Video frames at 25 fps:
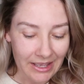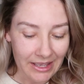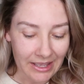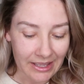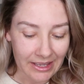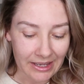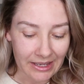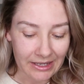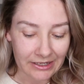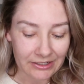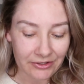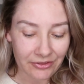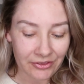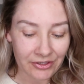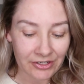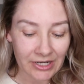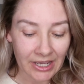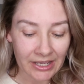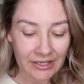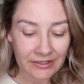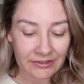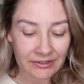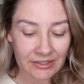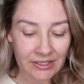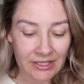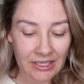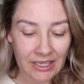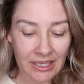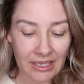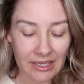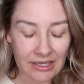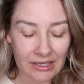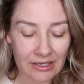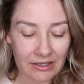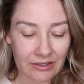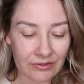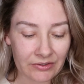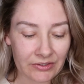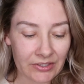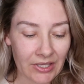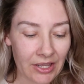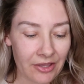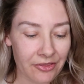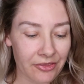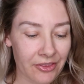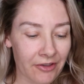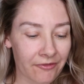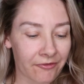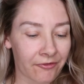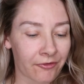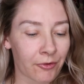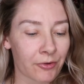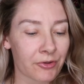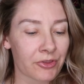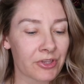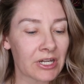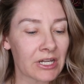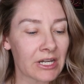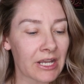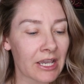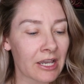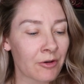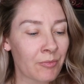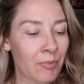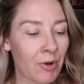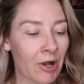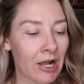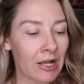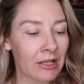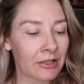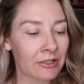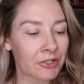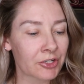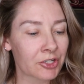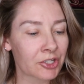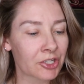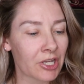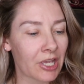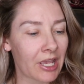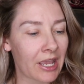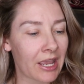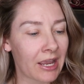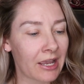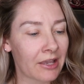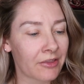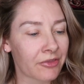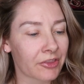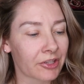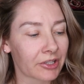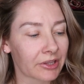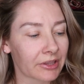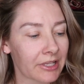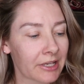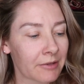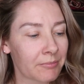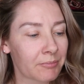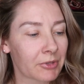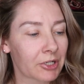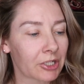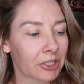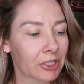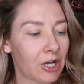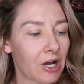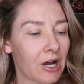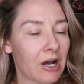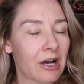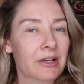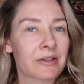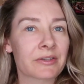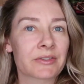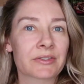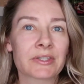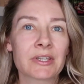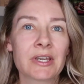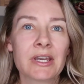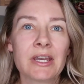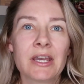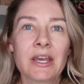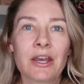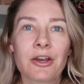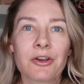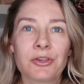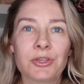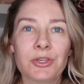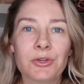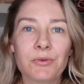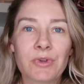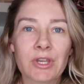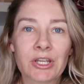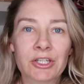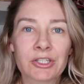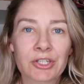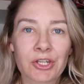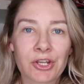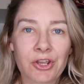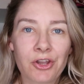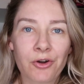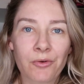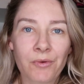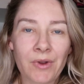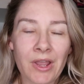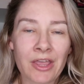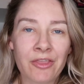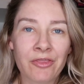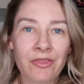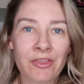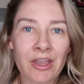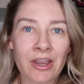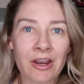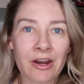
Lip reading: And the nice thing is that for the nail polish and the lip gloss, you get to go in